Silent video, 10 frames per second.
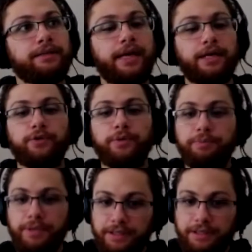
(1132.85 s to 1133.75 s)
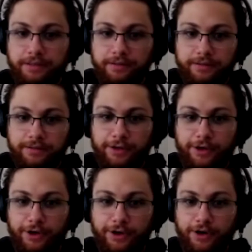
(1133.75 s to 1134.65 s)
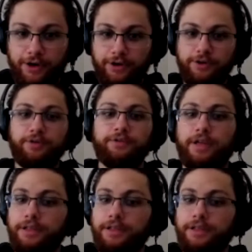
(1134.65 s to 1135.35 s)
GaryVee card going for